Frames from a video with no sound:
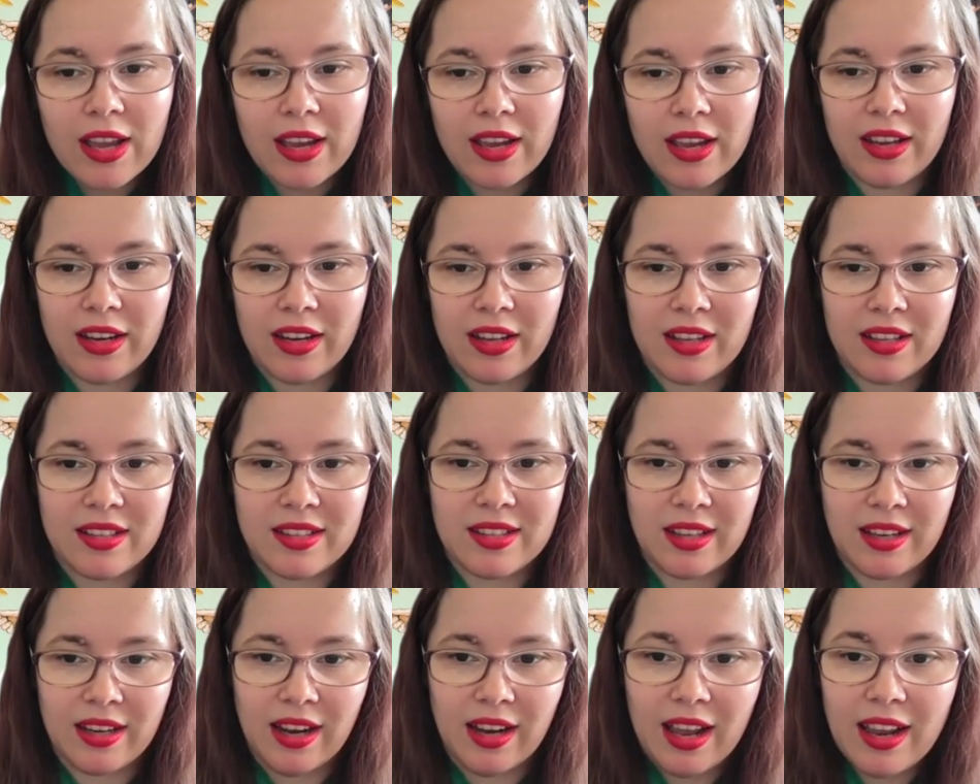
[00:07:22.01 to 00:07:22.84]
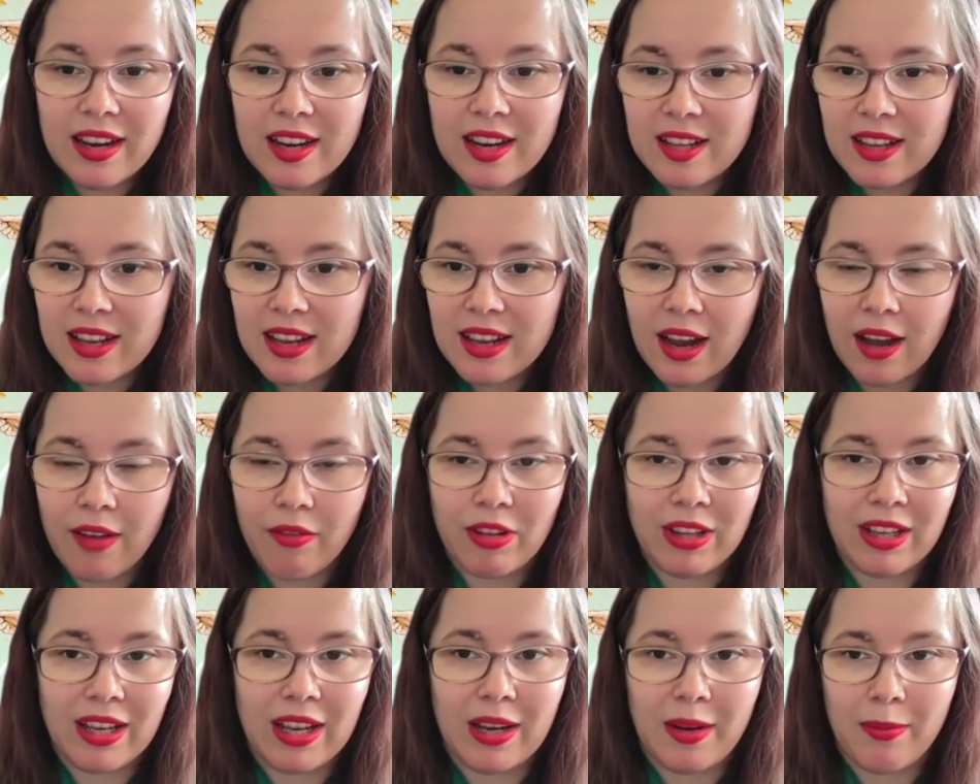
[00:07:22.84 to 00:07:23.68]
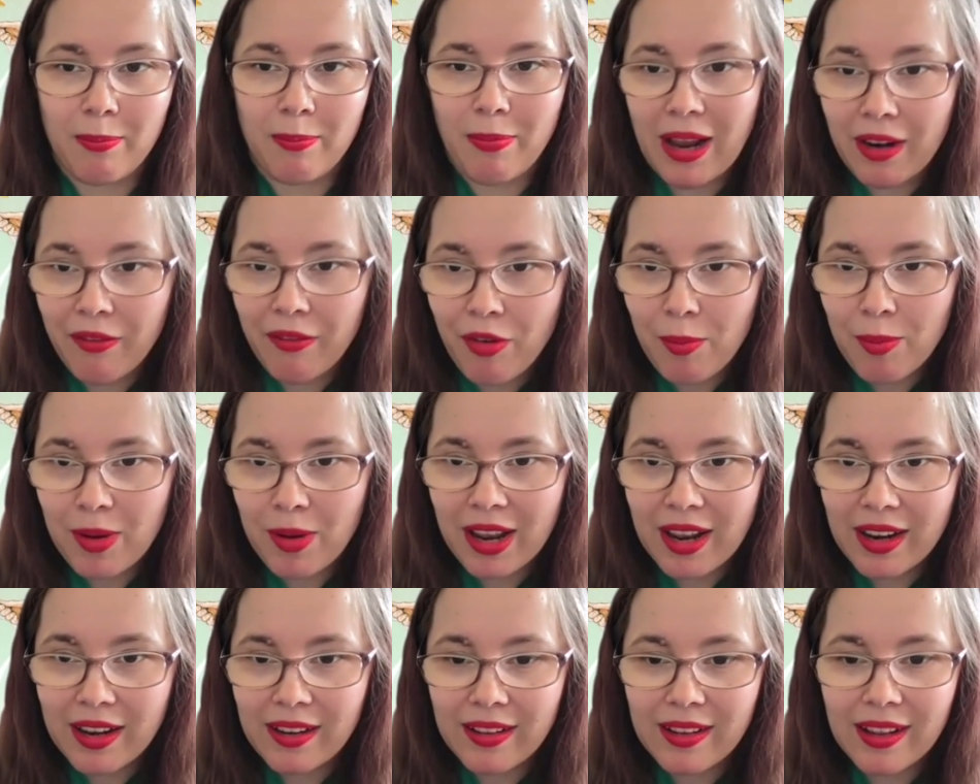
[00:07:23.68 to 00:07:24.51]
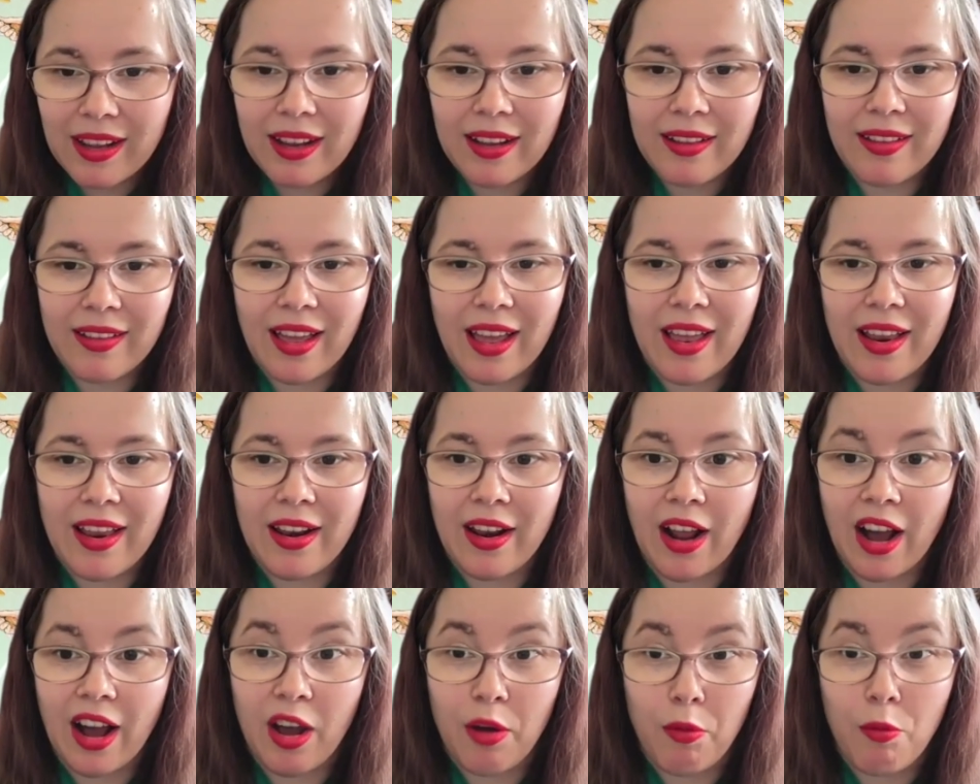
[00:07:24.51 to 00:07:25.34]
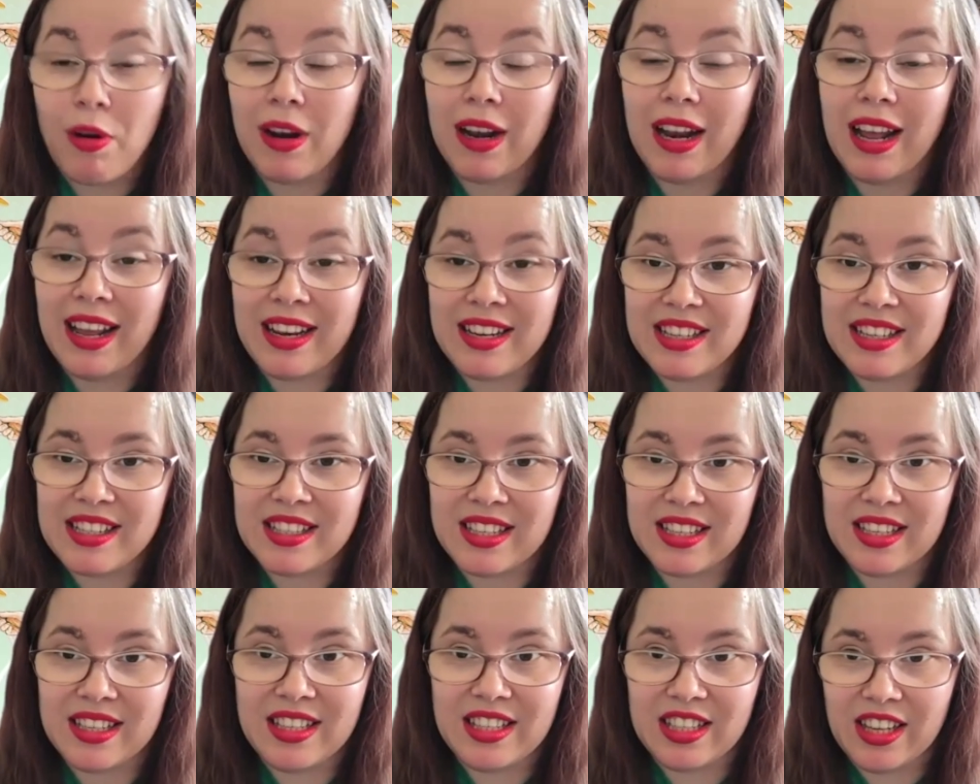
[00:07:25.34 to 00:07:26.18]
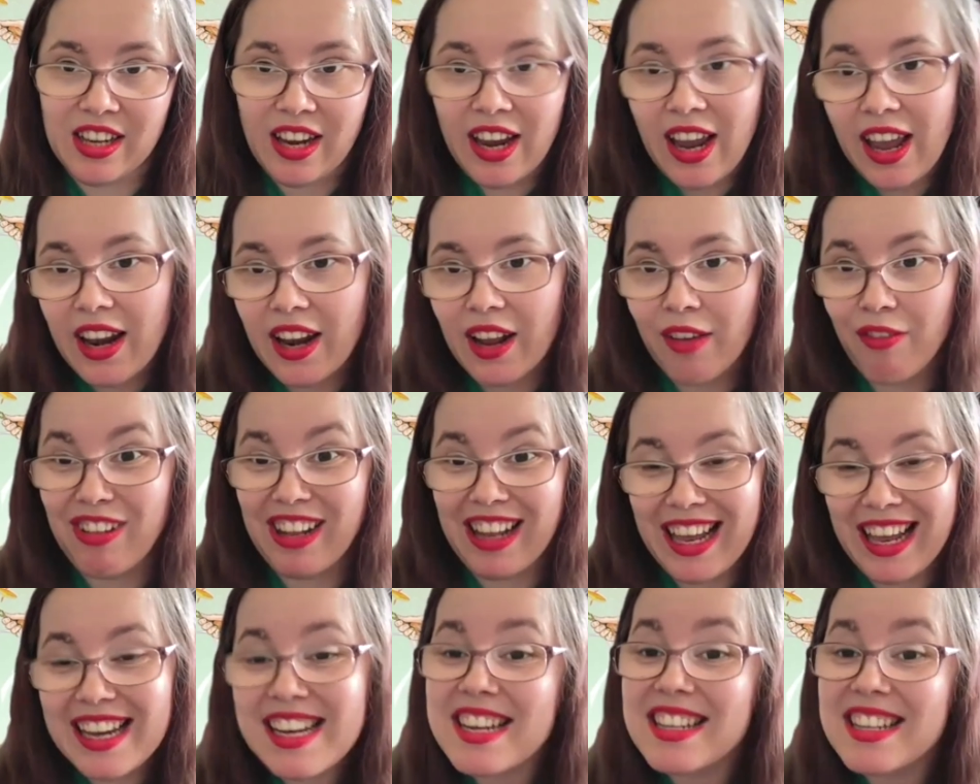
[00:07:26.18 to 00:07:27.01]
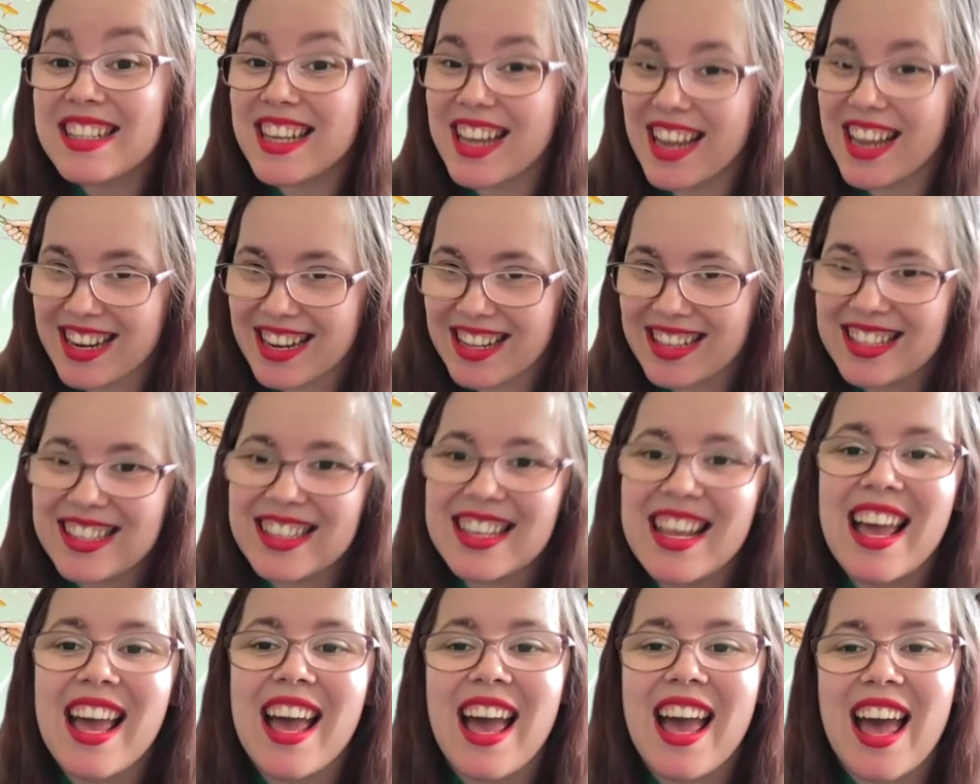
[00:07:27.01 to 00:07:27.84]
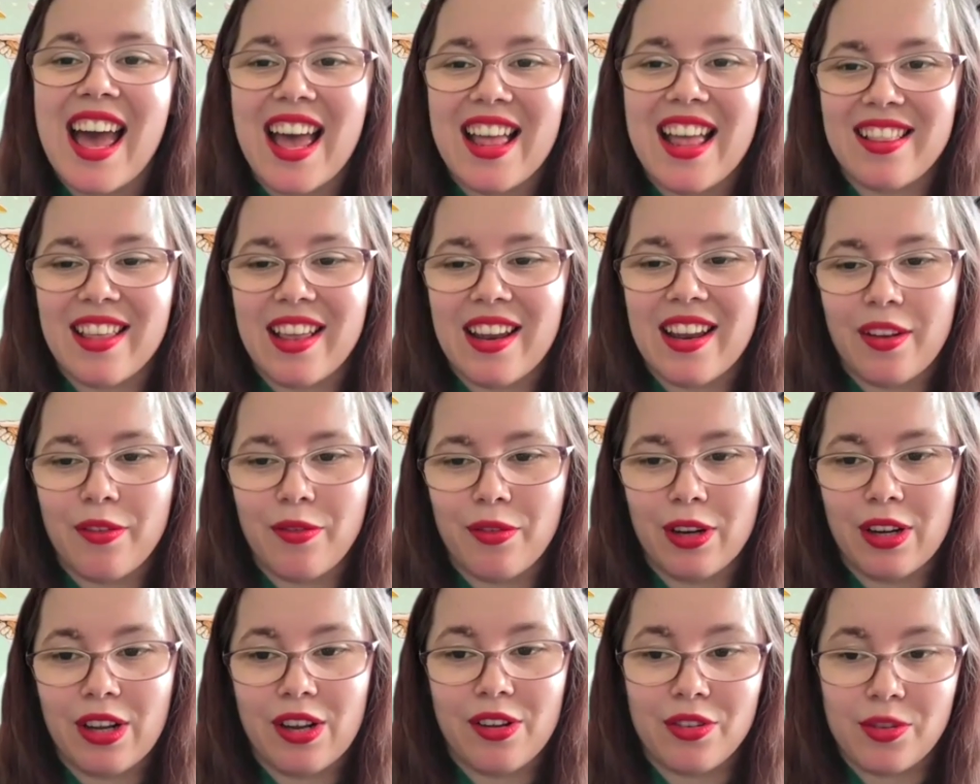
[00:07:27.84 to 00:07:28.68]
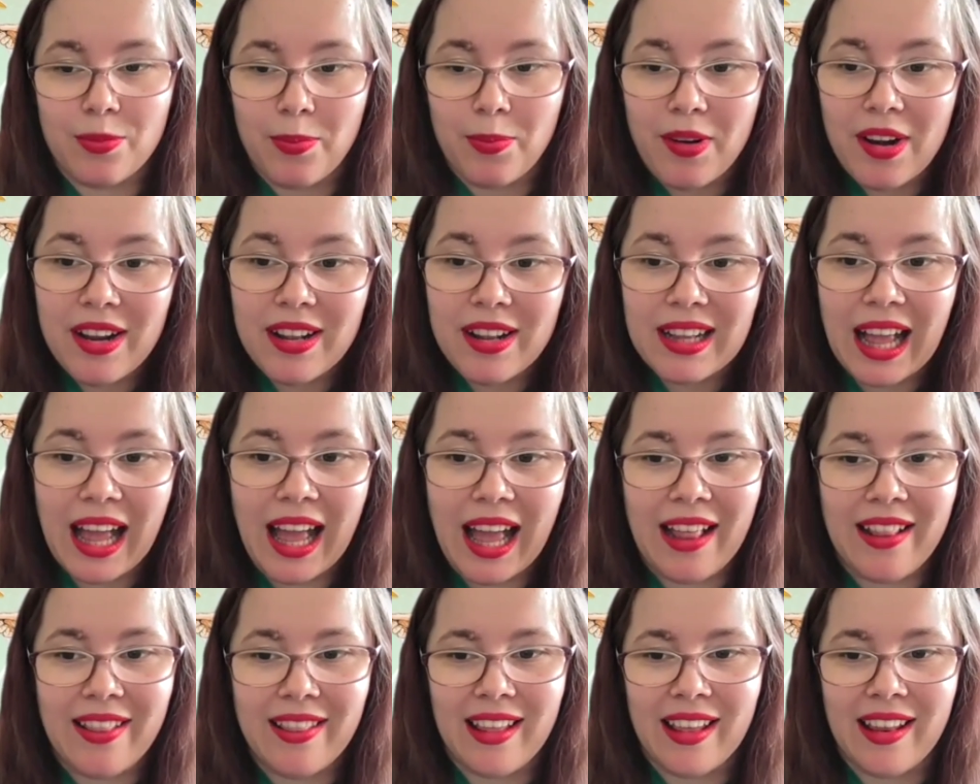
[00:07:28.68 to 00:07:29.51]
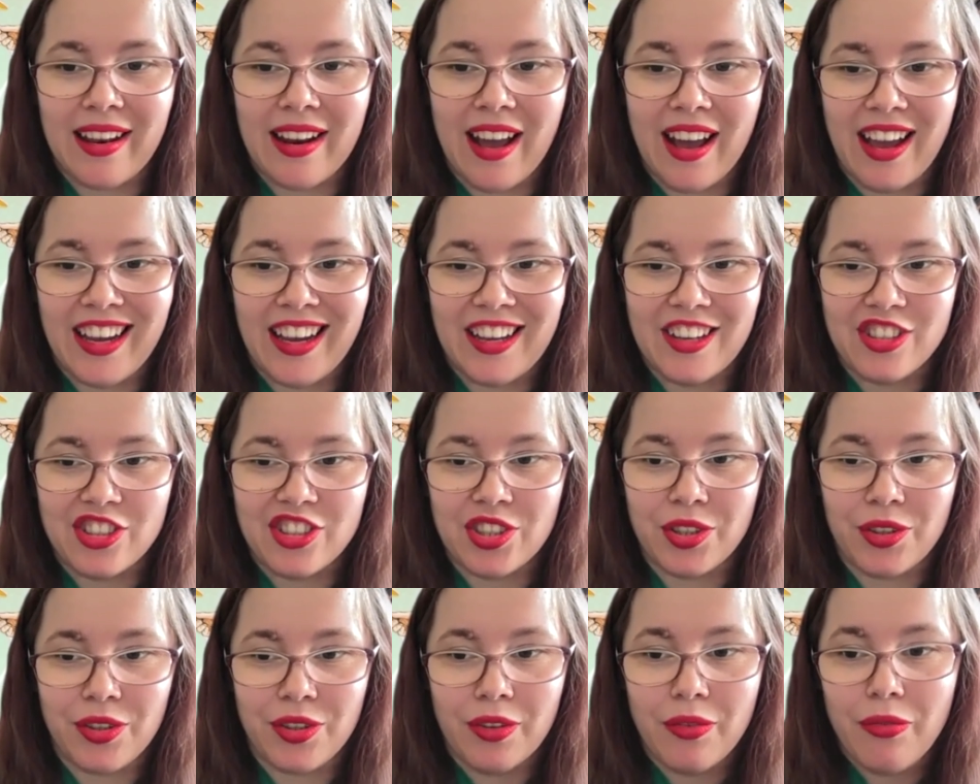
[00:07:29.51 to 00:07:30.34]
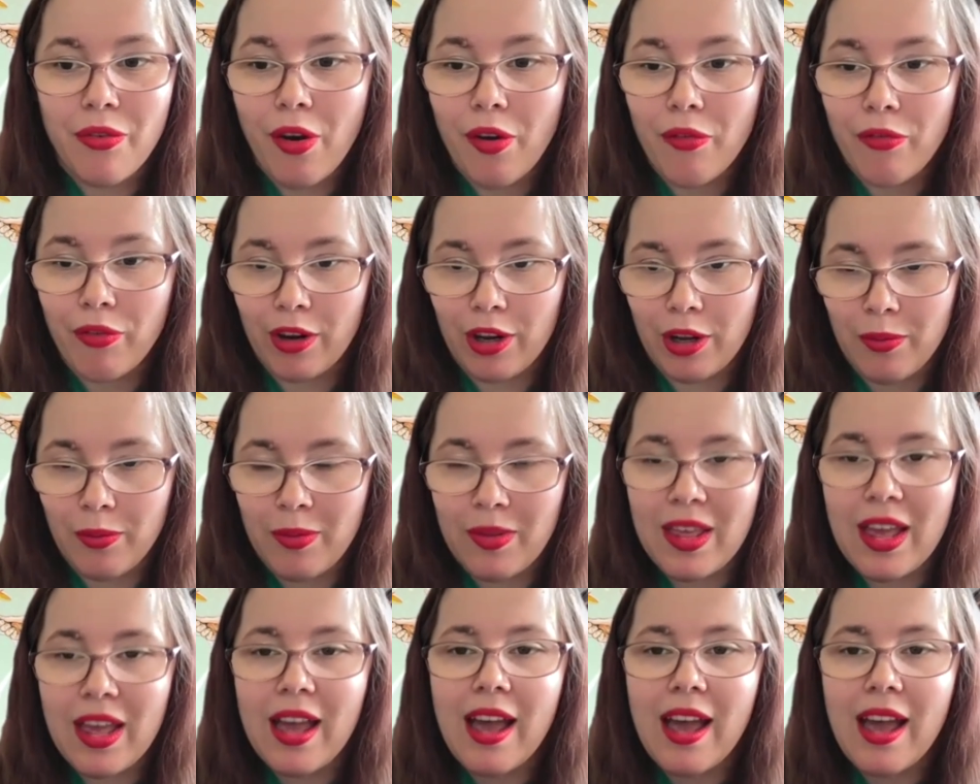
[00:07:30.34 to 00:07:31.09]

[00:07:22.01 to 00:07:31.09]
It is in editing. I will get it back from the editing, then I will edit it again. I will edit the edits, and then it will go to print, and then I can show you the fourth volume.